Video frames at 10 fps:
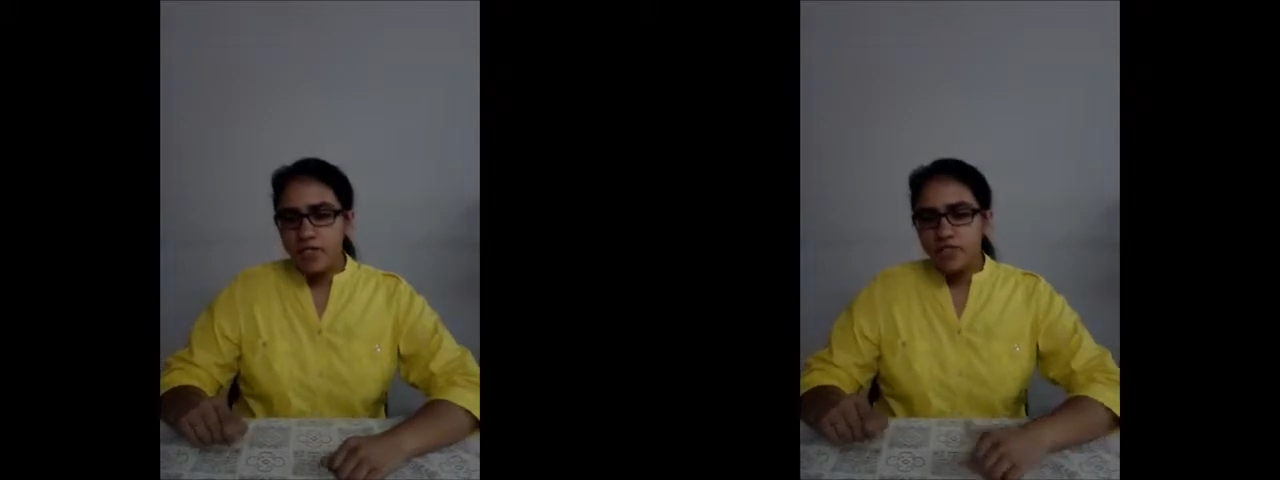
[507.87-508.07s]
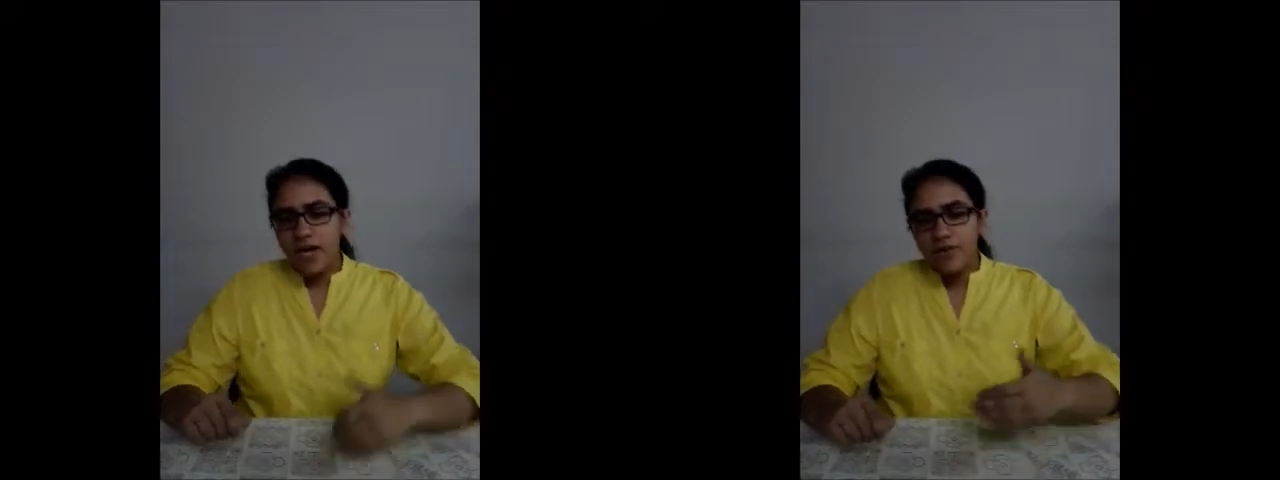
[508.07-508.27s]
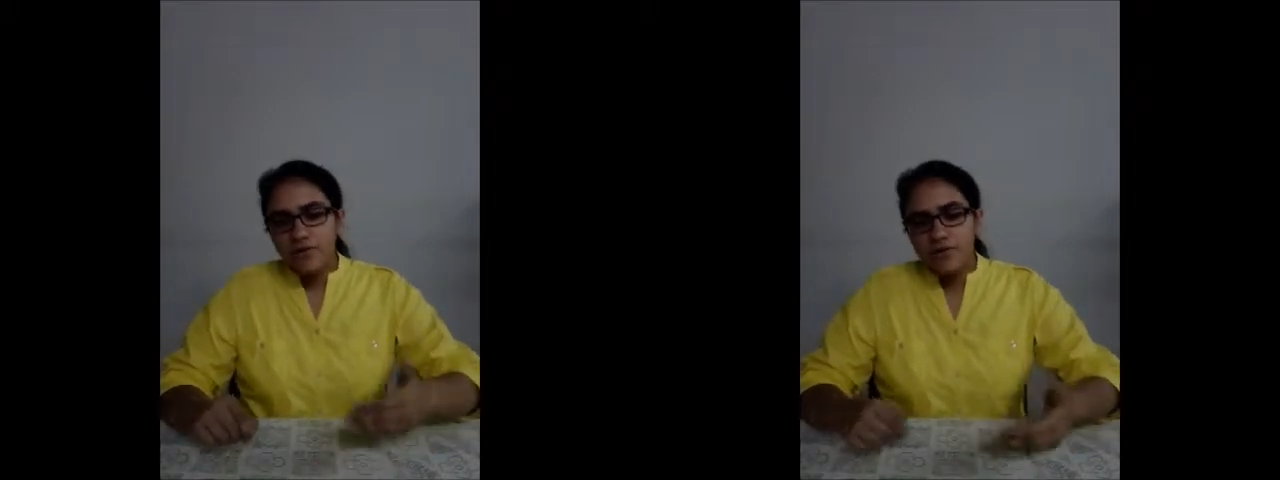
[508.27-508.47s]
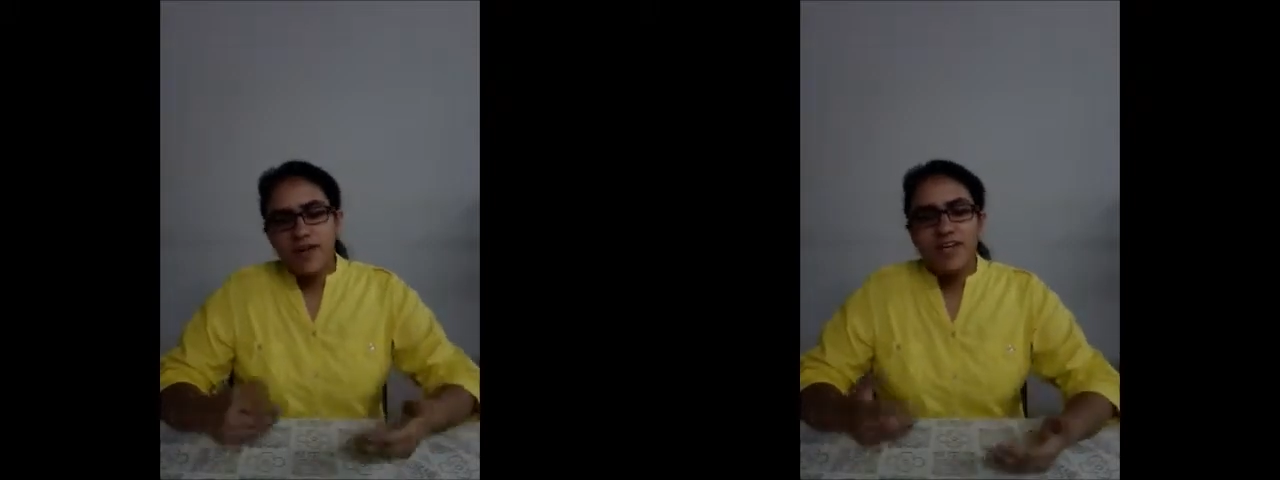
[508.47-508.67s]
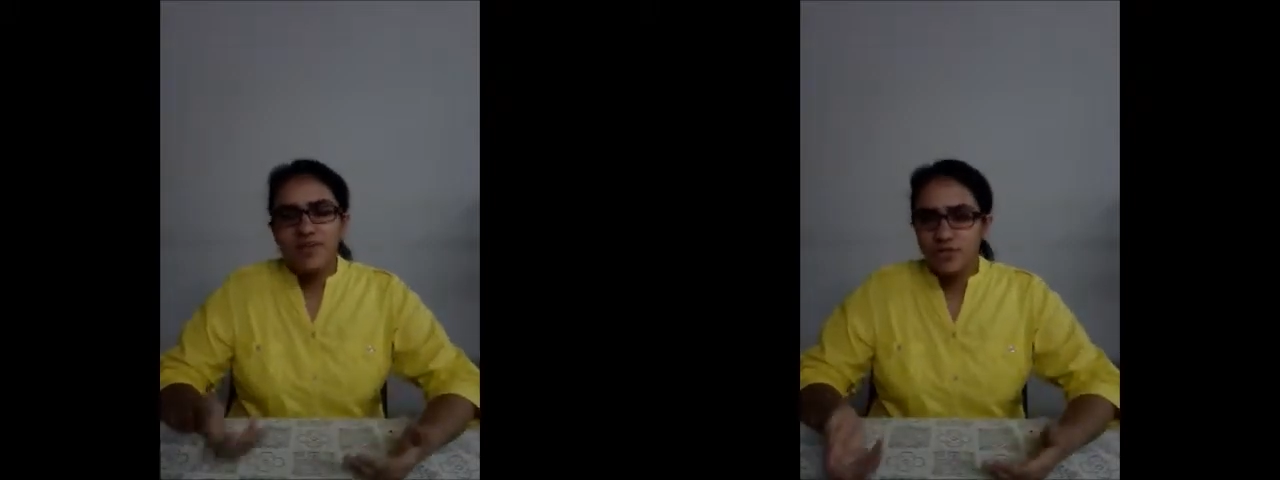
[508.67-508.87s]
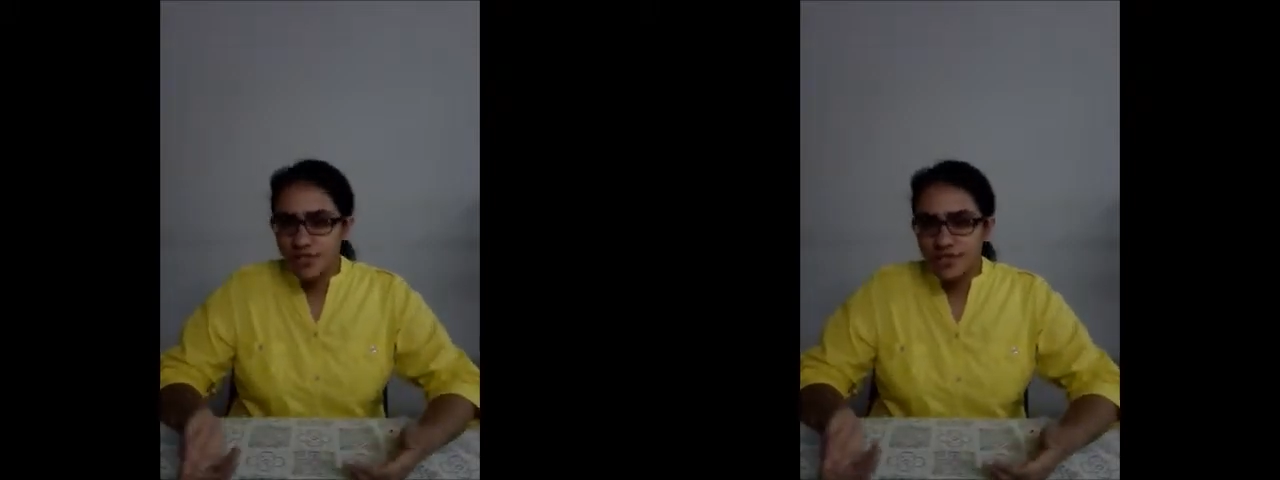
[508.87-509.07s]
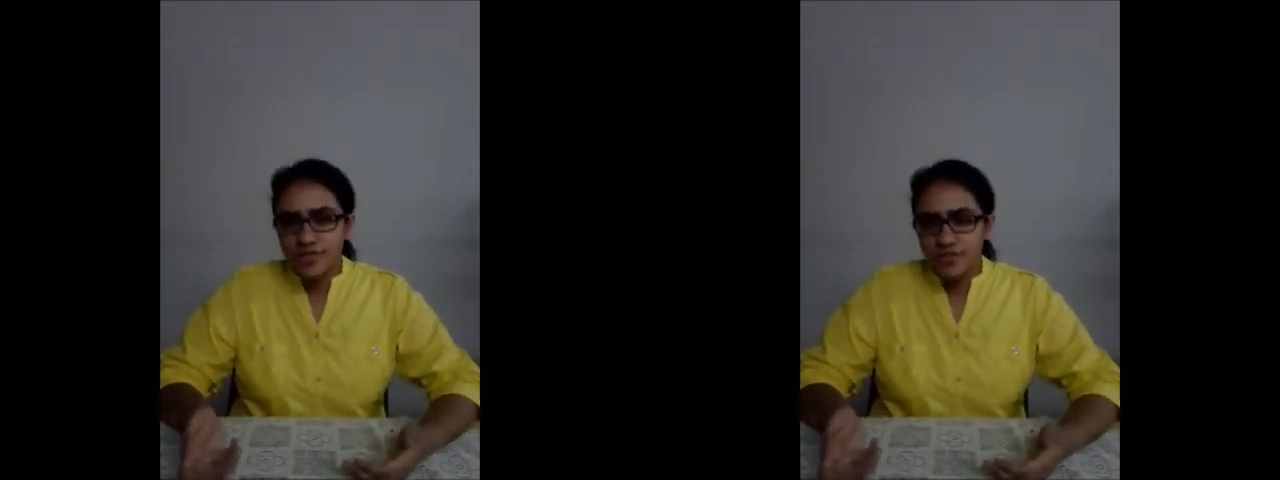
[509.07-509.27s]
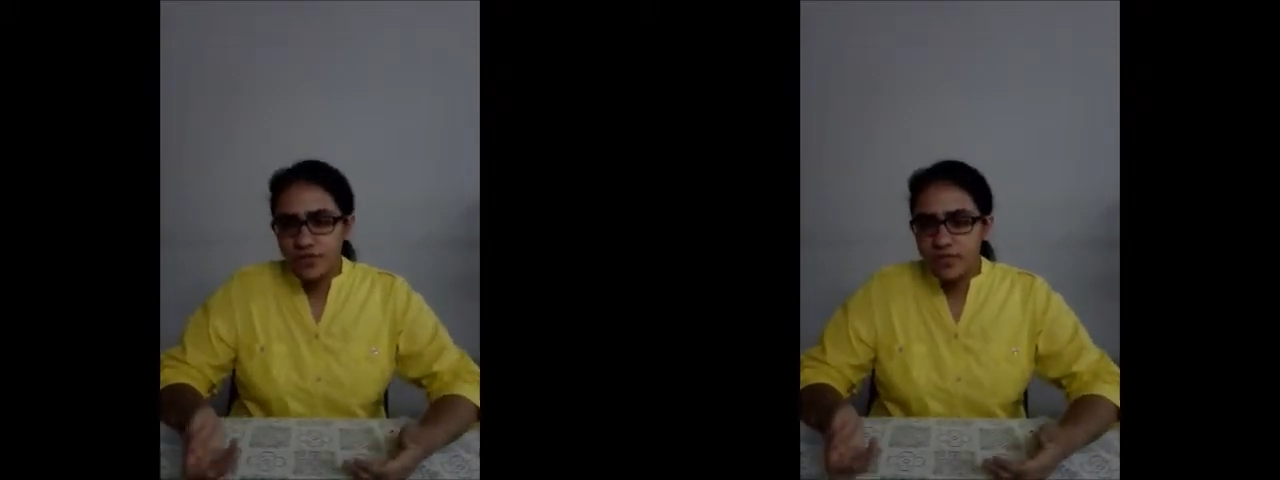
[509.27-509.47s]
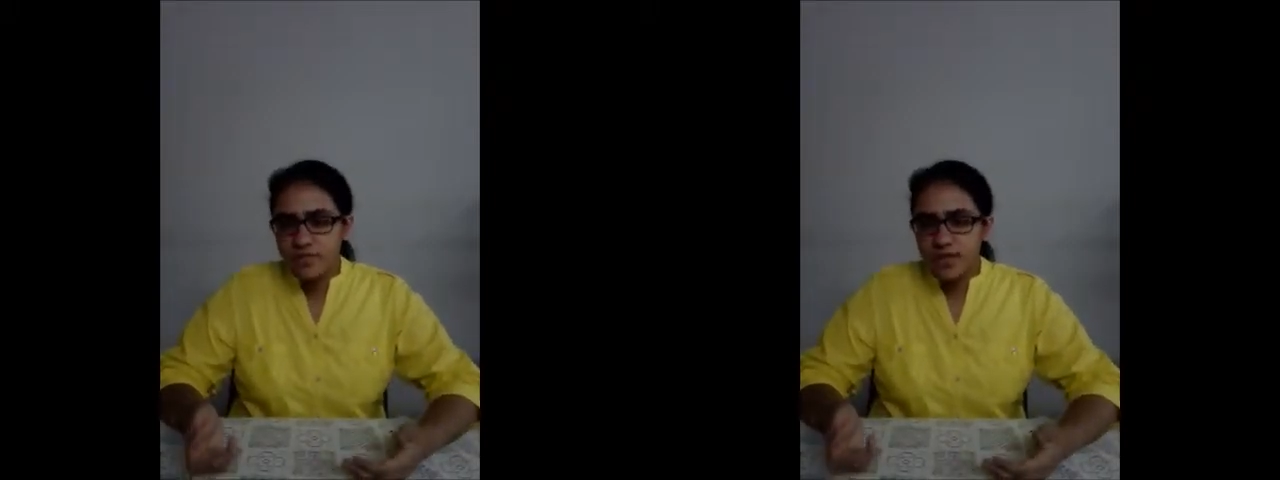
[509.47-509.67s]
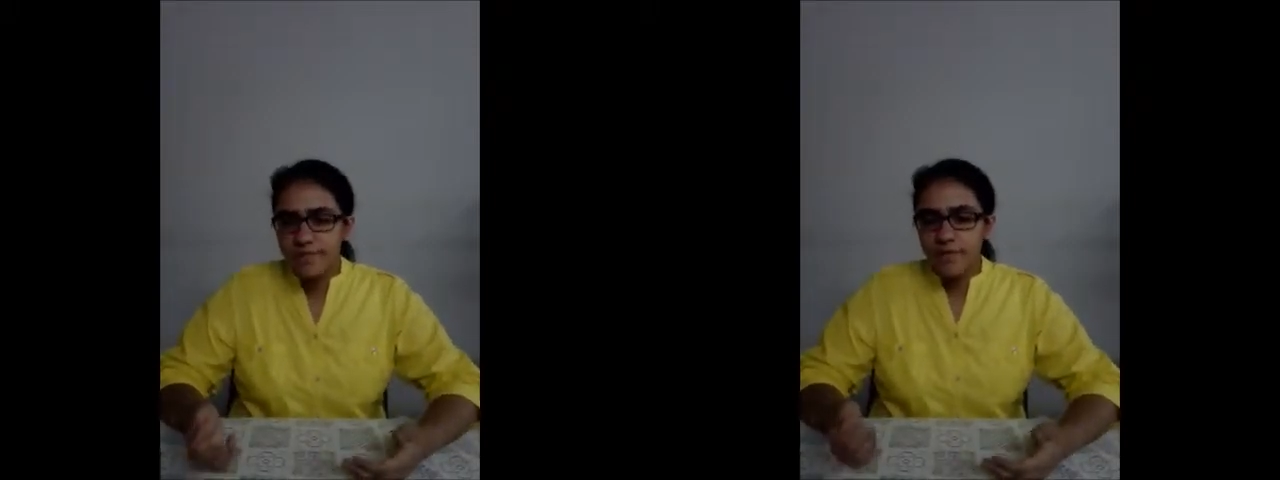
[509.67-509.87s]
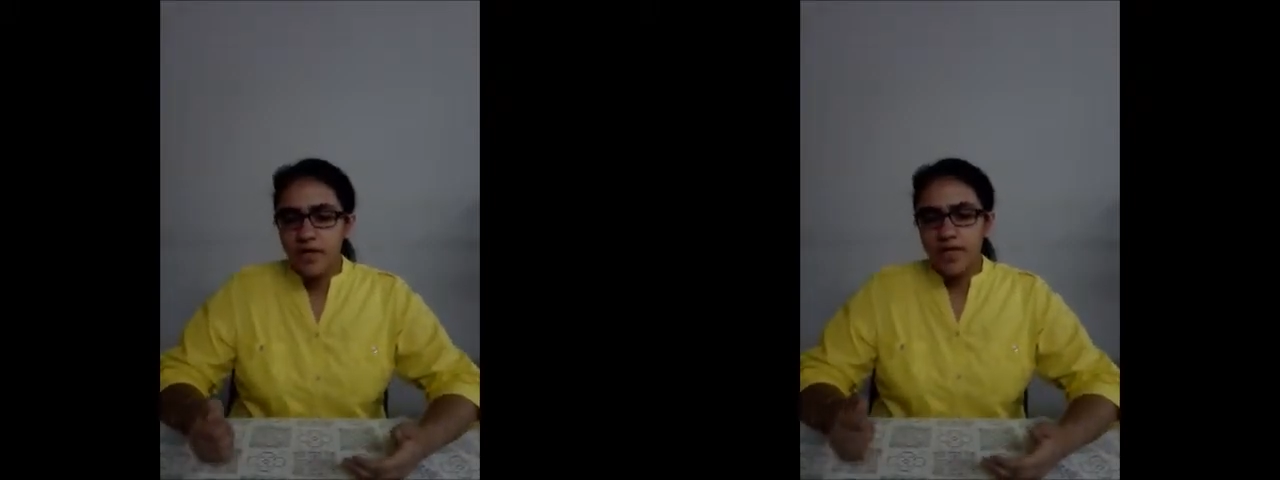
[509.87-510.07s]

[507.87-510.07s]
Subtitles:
Try to find out reasons for the same.